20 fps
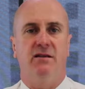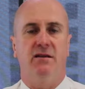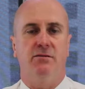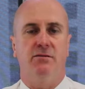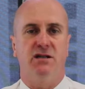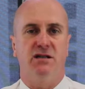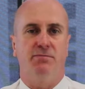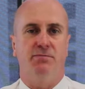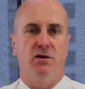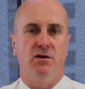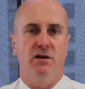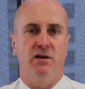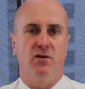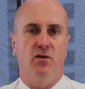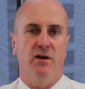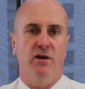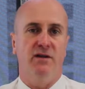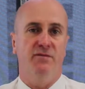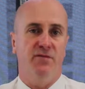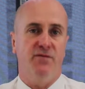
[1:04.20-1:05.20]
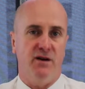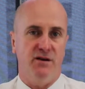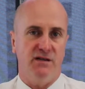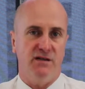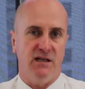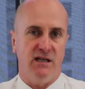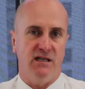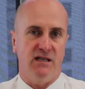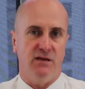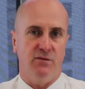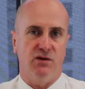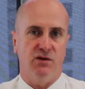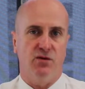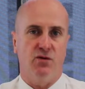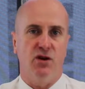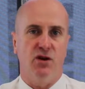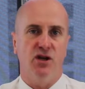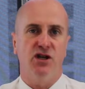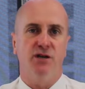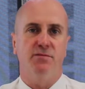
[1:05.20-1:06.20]
the respondent or Infosys was
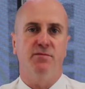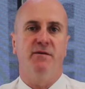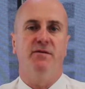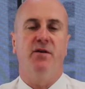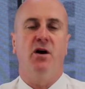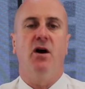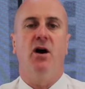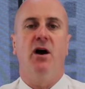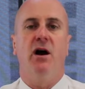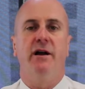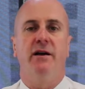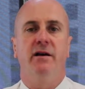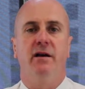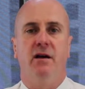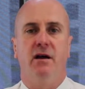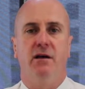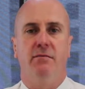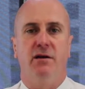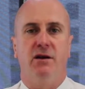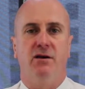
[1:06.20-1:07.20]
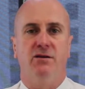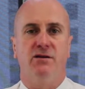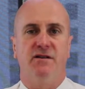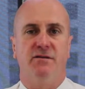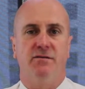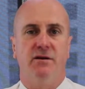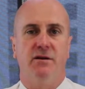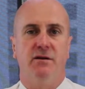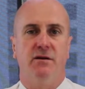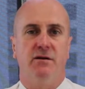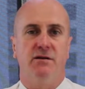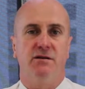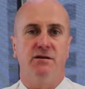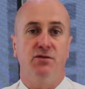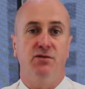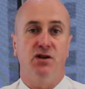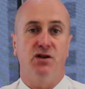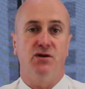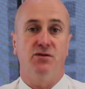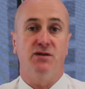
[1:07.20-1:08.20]
ordered to provide because of Qudos
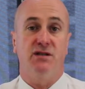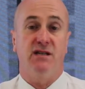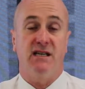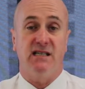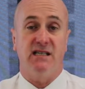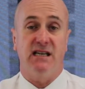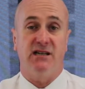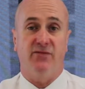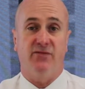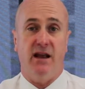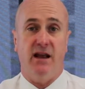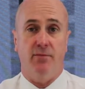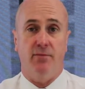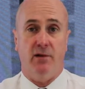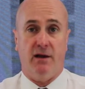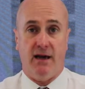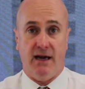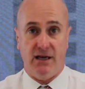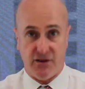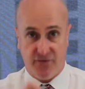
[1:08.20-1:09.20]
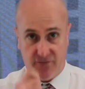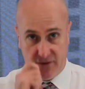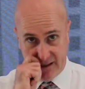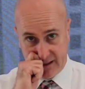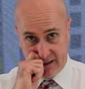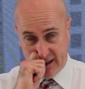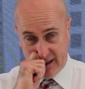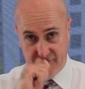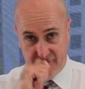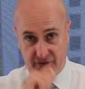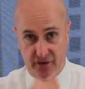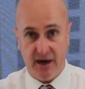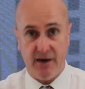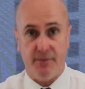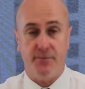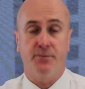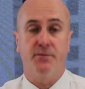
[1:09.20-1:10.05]
Mutual's successful application for discovery.